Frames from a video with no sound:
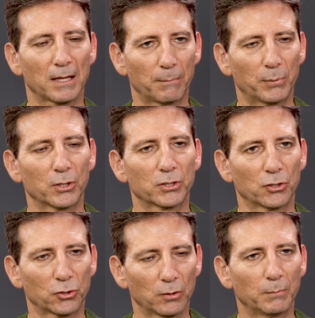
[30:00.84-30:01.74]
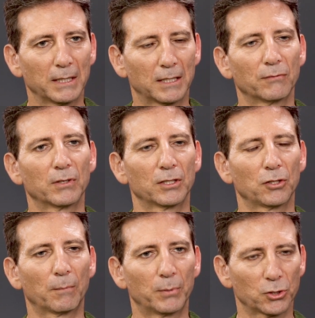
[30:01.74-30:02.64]
that person should be given the
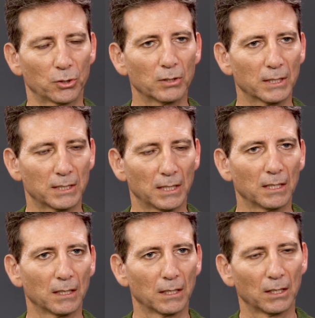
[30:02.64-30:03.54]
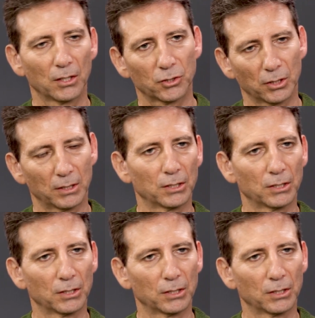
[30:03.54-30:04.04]
opportunity to